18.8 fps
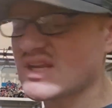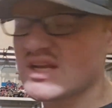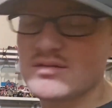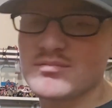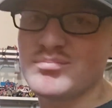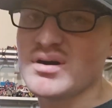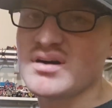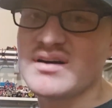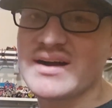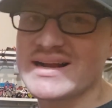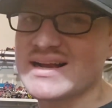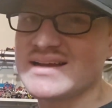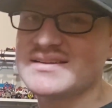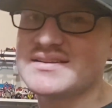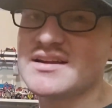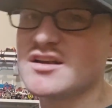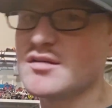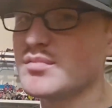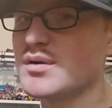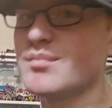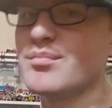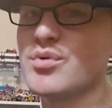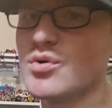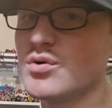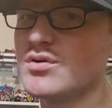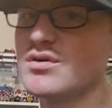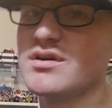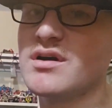But like I said, to be
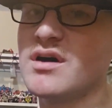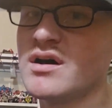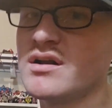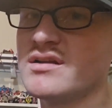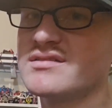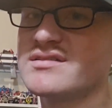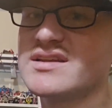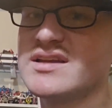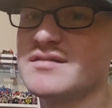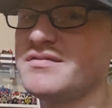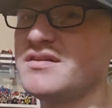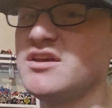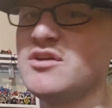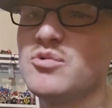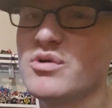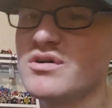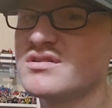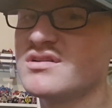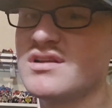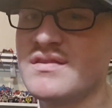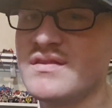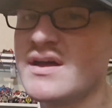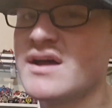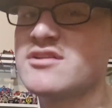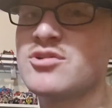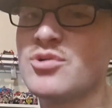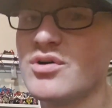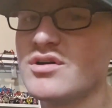brutally honest, if he wasn't in
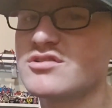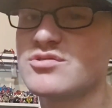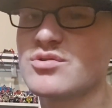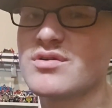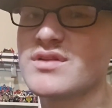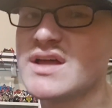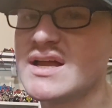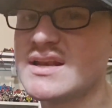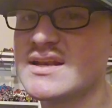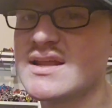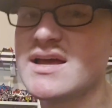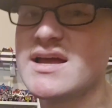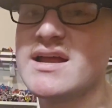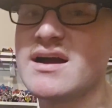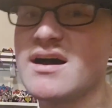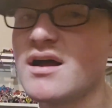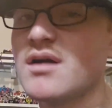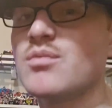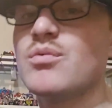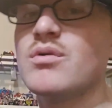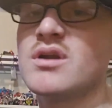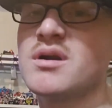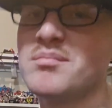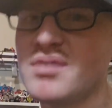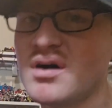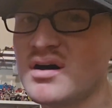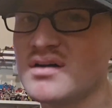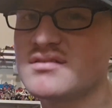that toy store that day, I would
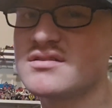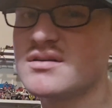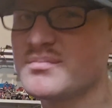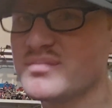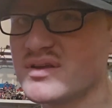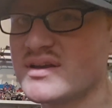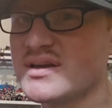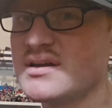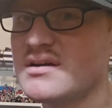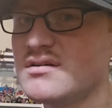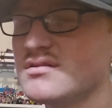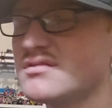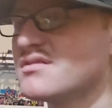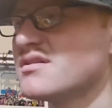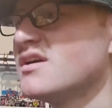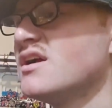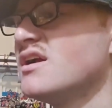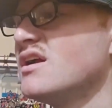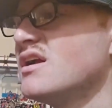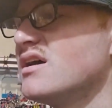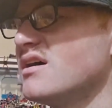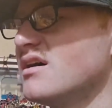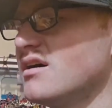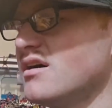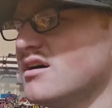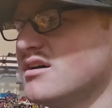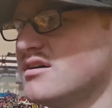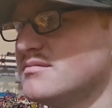have bought something else.
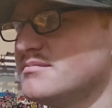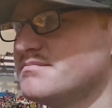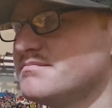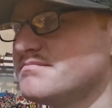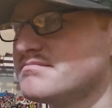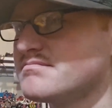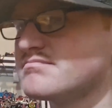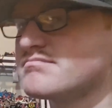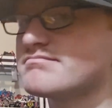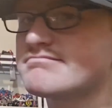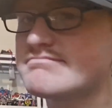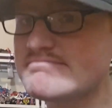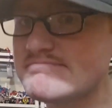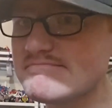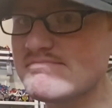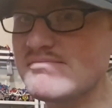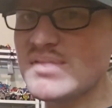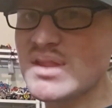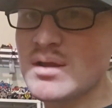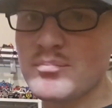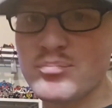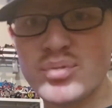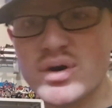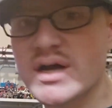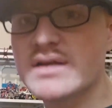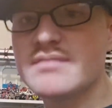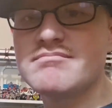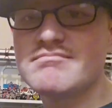
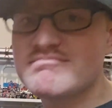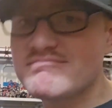But